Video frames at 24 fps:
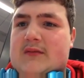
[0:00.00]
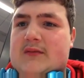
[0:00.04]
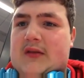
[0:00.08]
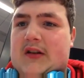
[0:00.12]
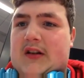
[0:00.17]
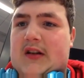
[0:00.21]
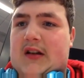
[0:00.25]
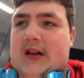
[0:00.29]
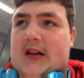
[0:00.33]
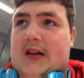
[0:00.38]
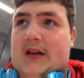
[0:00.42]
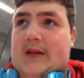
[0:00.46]

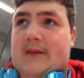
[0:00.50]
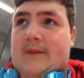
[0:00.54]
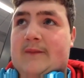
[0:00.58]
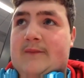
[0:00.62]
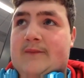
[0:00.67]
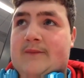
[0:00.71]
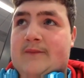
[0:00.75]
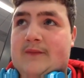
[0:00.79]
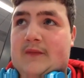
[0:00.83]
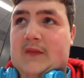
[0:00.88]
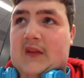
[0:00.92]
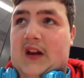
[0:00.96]
But, yeah.
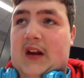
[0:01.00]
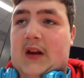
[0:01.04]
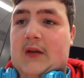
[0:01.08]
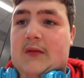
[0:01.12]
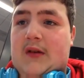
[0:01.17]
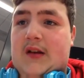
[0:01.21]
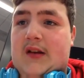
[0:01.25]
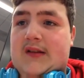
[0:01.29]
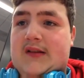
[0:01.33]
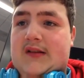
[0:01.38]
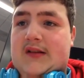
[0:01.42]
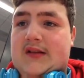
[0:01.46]

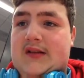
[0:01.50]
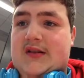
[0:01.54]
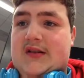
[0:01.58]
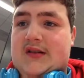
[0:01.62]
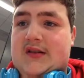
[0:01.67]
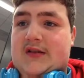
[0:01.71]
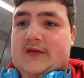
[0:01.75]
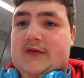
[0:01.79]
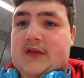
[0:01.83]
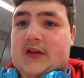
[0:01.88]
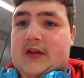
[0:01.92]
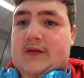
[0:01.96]
Anyways, it's
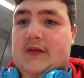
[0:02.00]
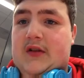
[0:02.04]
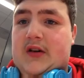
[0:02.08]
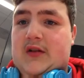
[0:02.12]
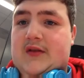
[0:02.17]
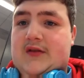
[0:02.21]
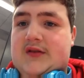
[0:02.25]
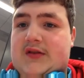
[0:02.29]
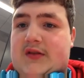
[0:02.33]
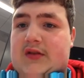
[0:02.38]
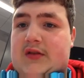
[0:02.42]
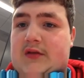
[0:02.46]
just a vlog
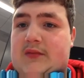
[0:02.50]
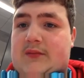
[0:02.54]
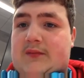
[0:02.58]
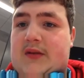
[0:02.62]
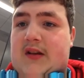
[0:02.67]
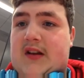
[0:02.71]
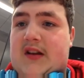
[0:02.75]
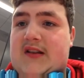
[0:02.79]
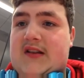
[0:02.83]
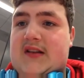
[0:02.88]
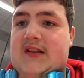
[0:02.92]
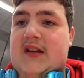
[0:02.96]
video, so
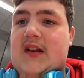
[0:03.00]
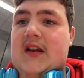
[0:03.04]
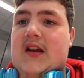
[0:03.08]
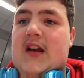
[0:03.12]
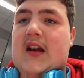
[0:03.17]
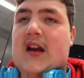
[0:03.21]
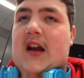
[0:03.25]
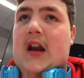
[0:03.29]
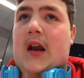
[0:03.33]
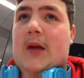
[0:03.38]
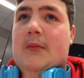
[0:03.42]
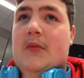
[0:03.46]
peace.
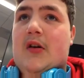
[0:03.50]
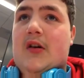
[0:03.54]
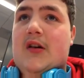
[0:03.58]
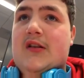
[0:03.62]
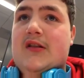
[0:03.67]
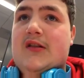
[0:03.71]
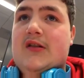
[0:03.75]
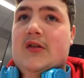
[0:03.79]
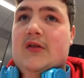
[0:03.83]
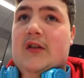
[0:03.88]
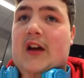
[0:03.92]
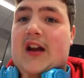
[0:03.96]
And I'm
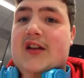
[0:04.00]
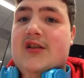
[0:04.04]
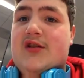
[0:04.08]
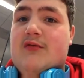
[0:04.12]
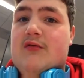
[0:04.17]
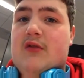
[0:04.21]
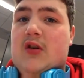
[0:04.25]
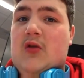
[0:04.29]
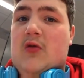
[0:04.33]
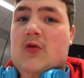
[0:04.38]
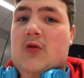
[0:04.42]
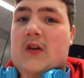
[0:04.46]
also
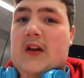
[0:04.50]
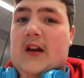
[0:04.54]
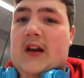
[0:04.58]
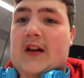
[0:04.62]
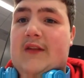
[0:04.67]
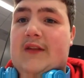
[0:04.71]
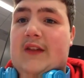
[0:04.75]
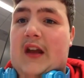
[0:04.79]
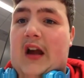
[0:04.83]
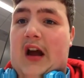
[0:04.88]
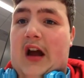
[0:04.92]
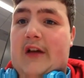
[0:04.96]
actually recording
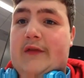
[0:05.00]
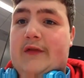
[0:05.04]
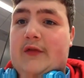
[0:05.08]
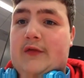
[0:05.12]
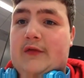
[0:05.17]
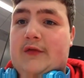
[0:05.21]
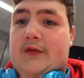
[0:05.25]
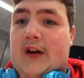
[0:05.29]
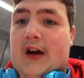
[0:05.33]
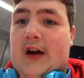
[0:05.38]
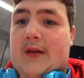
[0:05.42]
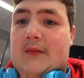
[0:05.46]
on the
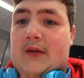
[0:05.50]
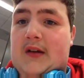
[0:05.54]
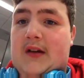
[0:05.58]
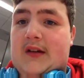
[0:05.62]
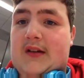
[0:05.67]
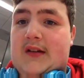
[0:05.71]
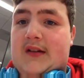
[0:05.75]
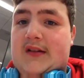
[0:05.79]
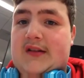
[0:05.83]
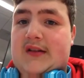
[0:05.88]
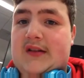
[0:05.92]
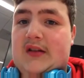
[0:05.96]
iPhone 5
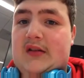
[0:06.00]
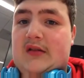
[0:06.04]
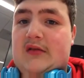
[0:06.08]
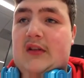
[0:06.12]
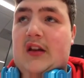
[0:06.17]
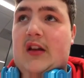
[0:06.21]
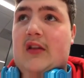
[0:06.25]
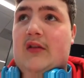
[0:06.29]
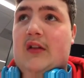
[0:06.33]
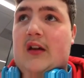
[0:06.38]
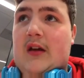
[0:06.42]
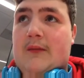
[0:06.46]
because
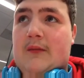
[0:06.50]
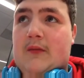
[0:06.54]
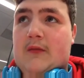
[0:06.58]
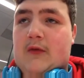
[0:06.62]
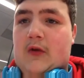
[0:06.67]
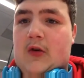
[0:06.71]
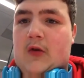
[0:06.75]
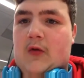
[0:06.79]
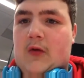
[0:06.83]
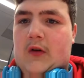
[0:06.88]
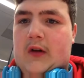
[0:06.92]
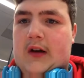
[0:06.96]
lately I've been
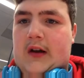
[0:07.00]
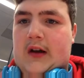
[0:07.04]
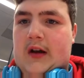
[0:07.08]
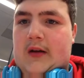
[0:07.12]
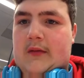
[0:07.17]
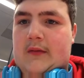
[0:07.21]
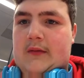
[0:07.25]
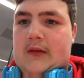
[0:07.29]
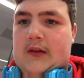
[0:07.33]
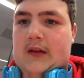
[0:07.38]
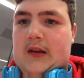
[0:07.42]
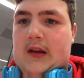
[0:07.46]
recording
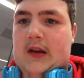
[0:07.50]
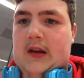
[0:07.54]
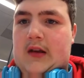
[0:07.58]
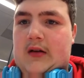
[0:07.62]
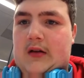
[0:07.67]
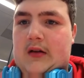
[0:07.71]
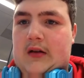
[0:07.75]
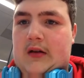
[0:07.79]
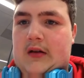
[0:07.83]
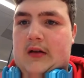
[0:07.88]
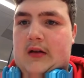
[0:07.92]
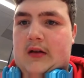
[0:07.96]
on
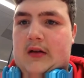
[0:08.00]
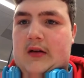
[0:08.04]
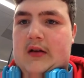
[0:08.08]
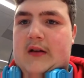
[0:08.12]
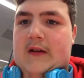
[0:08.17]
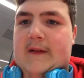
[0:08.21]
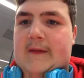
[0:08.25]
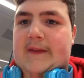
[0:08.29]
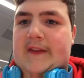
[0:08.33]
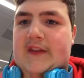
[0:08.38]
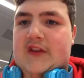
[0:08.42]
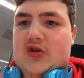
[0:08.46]
the
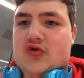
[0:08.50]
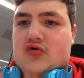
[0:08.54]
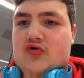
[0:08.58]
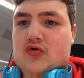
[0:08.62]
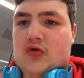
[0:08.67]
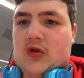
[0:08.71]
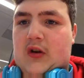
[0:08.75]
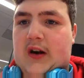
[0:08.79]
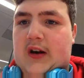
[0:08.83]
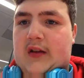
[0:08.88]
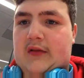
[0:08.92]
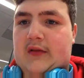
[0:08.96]

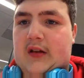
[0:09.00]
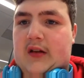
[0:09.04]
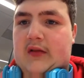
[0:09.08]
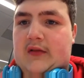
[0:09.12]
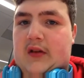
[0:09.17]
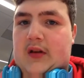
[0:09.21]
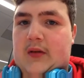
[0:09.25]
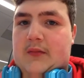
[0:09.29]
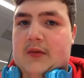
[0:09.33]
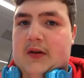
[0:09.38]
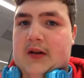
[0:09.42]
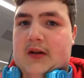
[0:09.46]
Droid
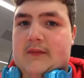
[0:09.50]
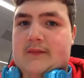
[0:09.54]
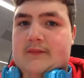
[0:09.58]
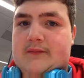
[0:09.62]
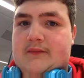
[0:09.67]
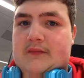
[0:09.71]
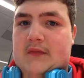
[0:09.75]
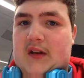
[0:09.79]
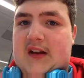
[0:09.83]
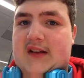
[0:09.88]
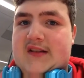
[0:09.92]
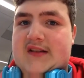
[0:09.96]
lately, but
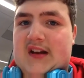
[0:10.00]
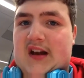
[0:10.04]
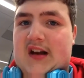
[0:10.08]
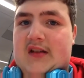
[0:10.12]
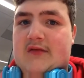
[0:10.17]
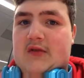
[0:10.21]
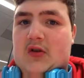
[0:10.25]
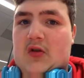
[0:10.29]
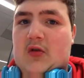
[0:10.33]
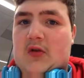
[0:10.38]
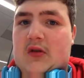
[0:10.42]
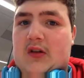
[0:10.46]
I decided
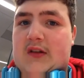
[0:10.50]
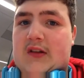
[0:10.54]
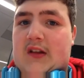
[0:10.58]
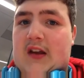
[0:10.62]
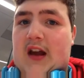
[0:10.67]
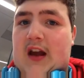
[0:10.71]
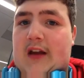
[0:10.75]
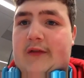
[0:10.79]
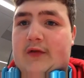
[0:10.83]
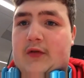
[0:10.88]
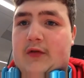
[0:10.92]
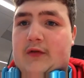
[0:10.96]
to record on the
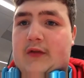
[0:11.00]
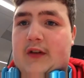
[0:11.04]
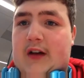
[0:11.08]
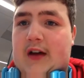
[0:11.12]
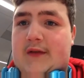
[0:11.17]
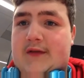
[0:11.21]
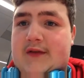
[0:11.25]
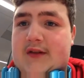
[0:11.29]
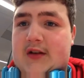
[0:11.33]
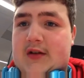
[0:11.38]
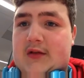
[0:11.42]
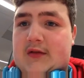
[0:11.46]
iPhone
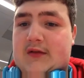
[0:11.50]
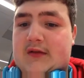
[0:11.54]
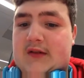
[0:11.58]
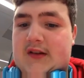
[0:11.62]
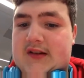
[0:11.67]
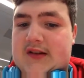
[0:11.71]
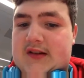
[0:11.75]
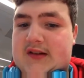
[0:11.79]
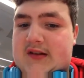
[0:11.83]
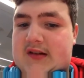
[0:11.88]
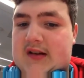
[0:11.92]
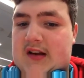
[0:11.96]
5, so
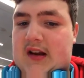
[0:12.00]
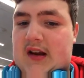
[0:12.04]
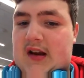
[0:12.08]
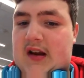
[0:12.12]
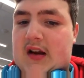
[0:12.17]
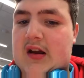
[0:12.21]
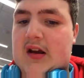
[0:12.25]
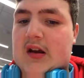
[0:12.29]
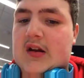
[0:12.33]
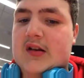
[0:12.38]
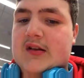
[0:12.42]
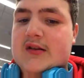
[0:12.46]
this is the
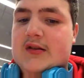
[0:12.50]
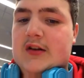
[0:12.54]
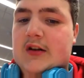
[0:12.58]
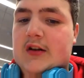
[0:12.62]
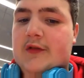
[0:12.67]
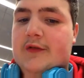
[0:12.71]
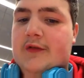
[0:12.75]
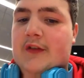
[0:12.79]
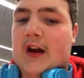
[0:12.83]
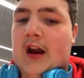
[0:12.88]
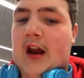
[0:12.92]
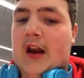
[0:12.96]

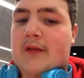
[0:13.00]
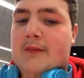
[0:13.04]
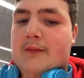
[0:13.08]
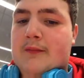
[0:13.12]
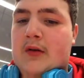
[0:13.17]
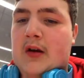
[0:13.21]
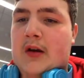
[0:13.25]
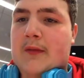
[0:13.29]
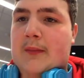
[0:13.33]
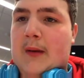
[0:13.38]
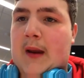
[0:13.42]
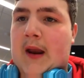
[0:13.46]
certified
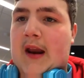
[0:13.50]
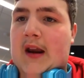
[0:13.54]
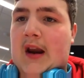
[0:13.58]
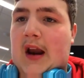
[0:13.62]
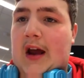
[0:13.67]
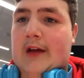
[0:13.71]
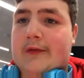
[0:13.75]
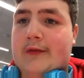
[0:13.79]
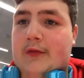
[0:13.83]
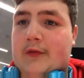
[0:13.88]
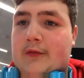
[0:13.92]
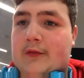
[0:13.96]
prepaid
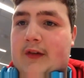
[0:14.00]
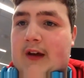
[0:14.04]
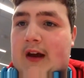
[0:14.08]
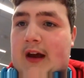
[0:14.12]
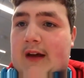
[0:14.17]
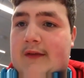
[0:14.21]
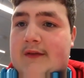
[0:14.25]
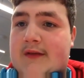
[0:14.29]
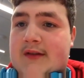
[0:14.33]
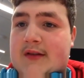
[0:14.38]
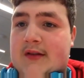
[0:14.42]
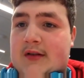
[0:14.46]
iPhone
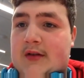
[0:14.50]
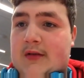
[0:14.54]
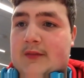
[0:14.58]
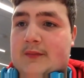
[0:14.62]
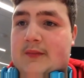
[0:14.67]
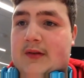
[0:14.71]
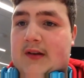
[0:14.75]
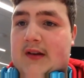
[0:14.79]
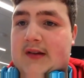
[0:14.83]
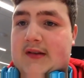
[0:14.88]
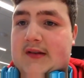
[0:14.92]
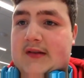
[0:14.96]
5, so
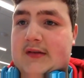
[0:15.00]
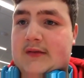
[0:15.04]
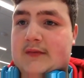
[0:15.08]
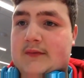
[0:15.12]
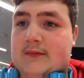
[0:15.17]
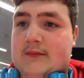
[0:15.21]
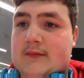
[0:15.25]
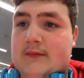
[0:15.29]
peace.